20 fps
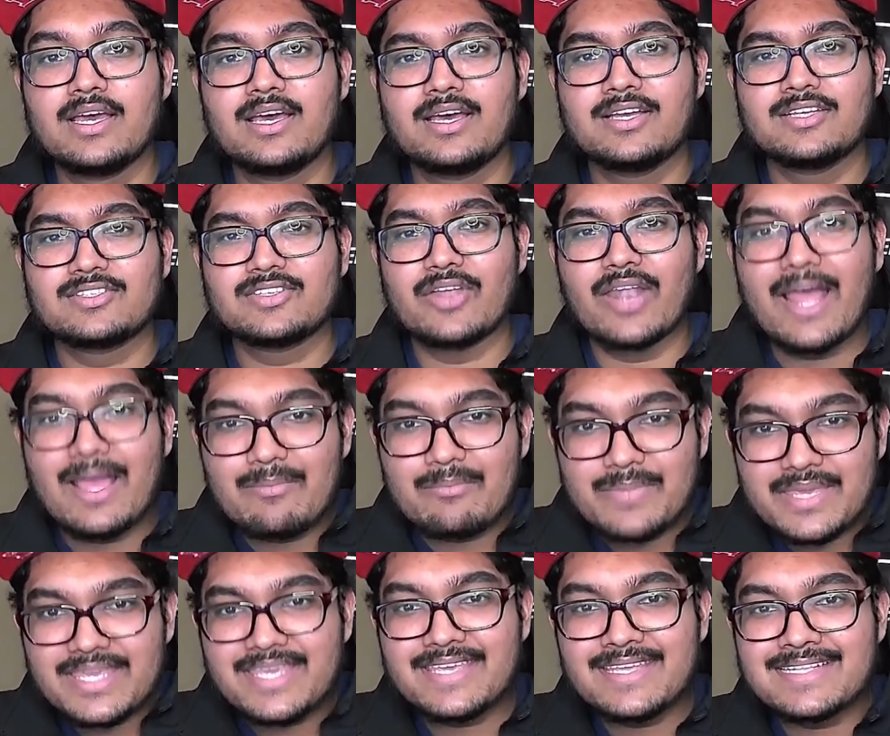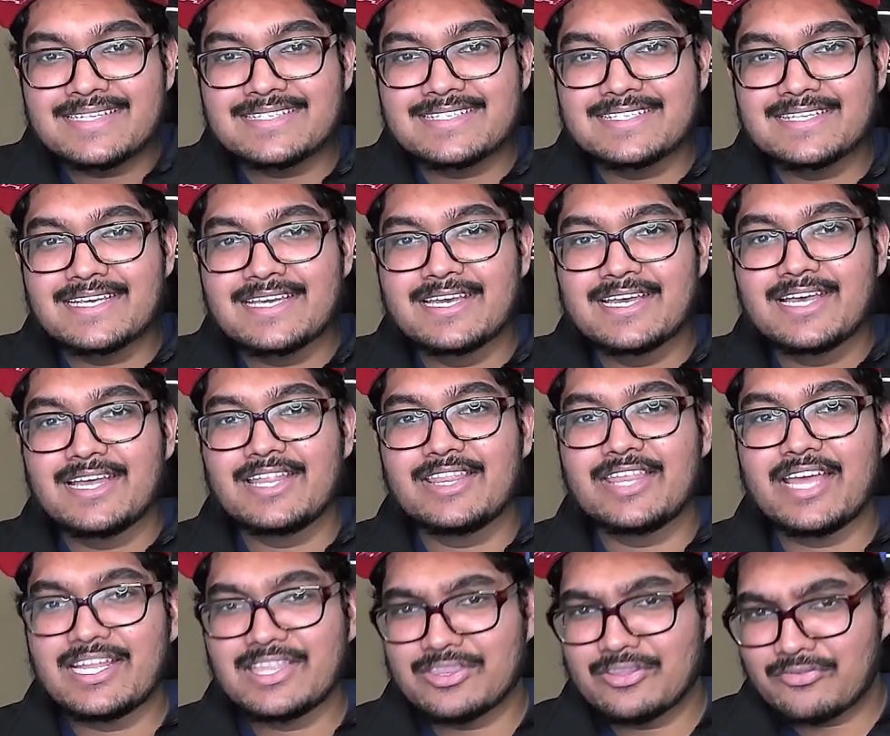So that means
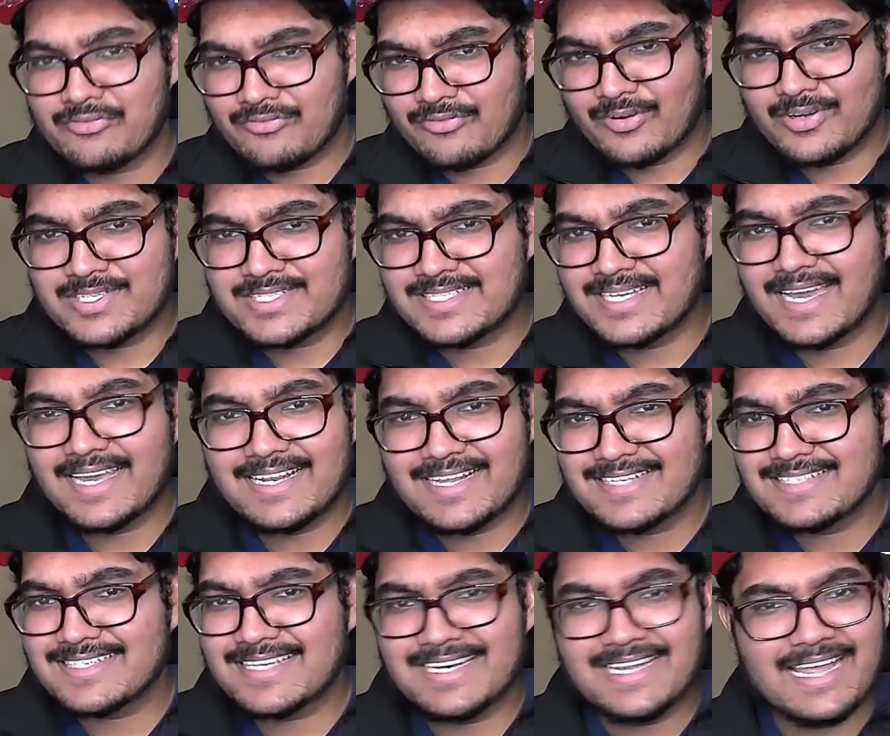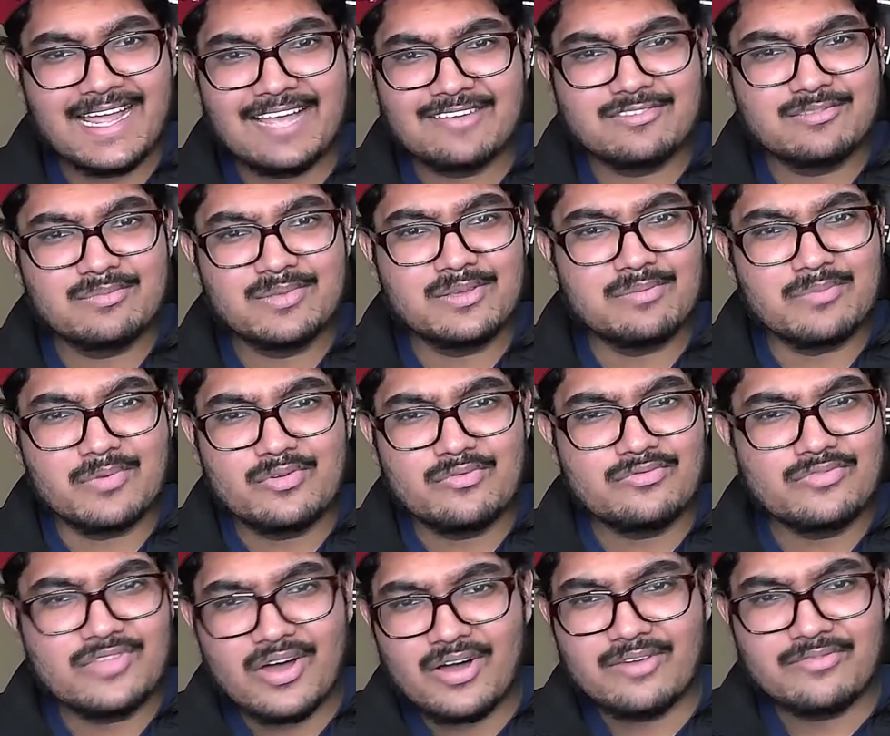that the first tight is gonna have to be
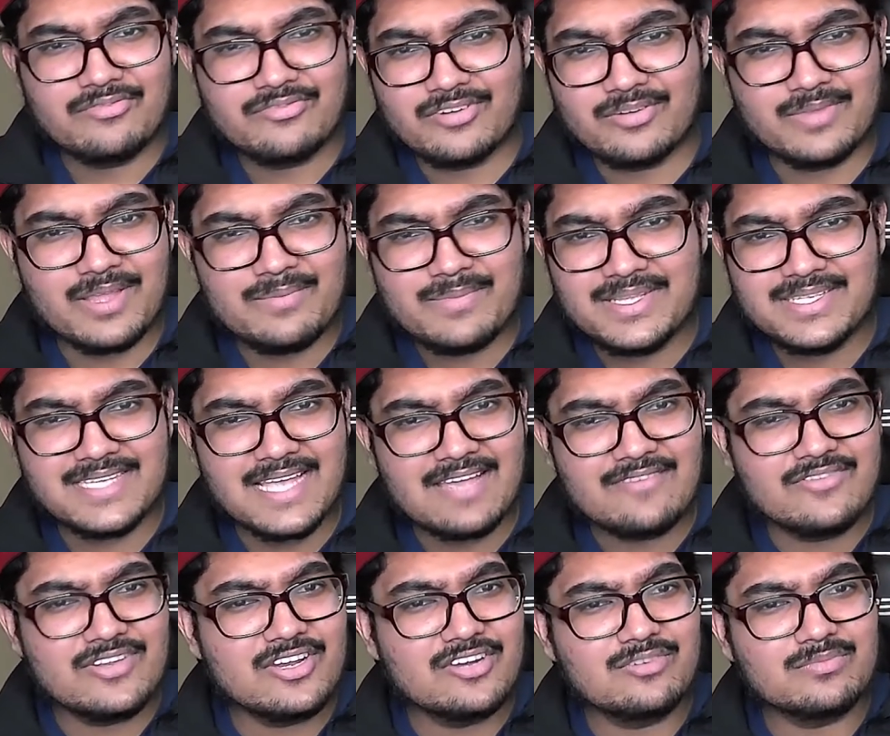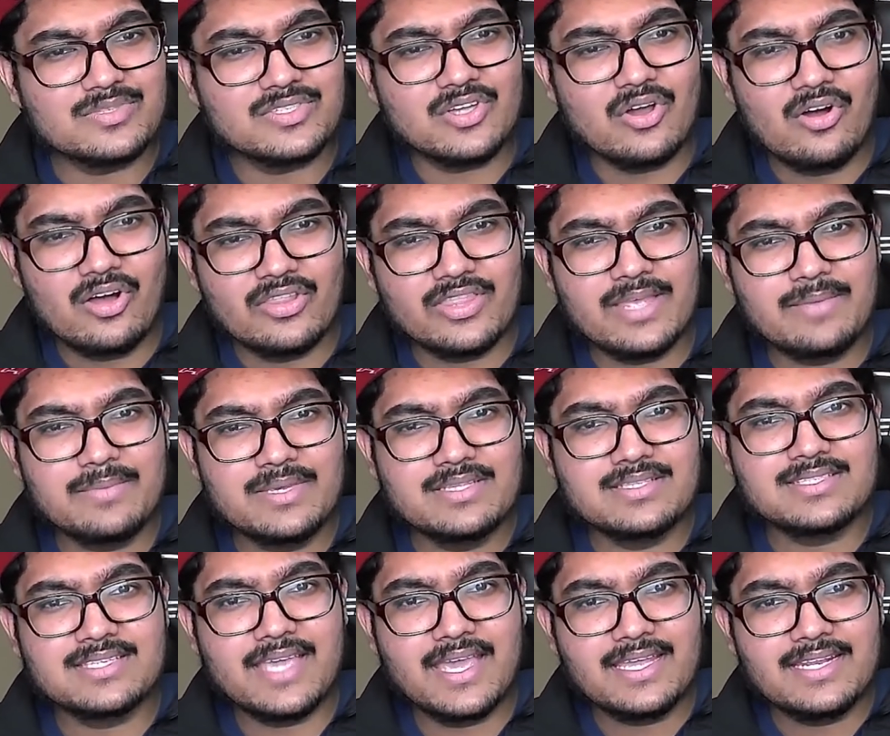moved on from. That means Evan Engram's gone. That means
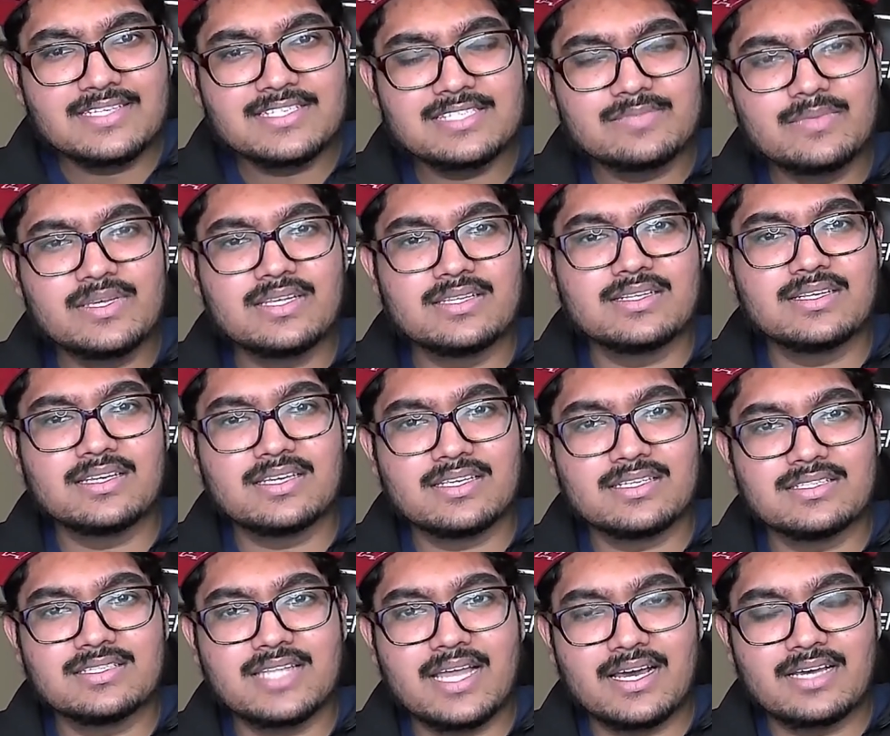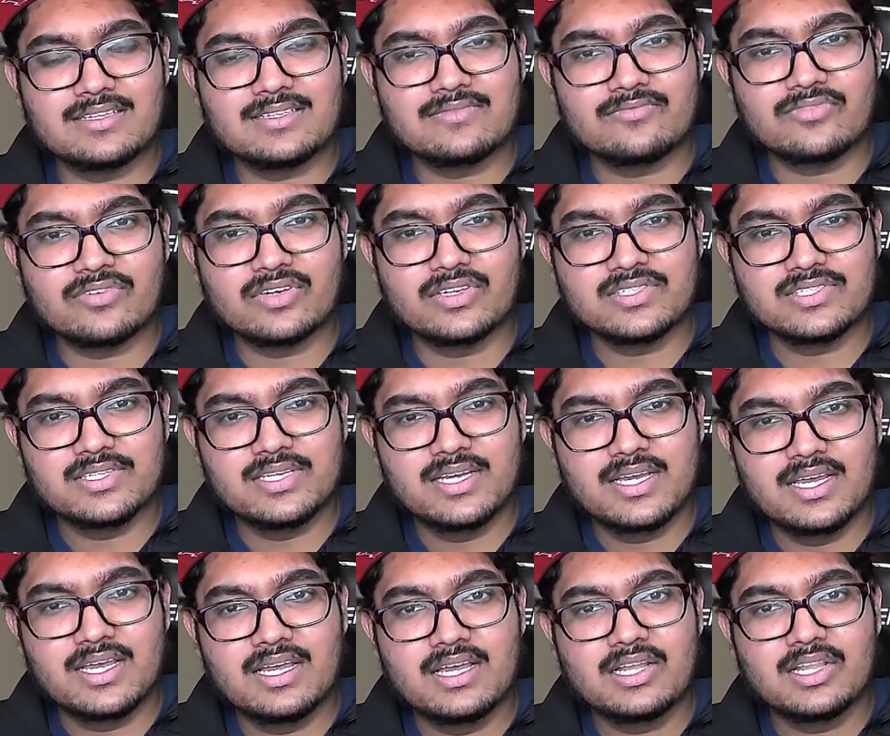Kaden Smith is now the first.
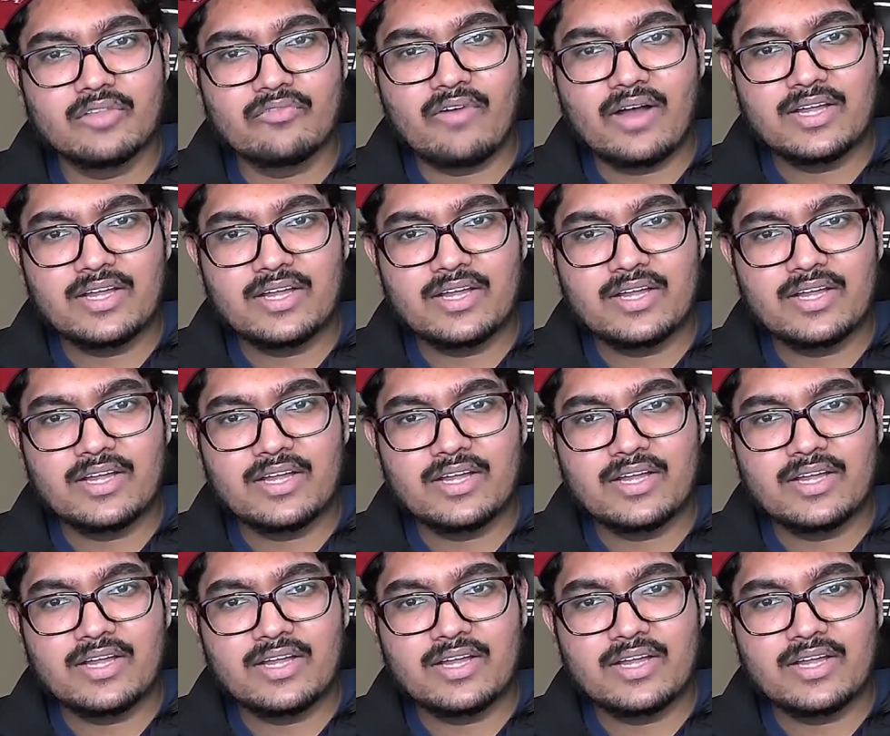Levine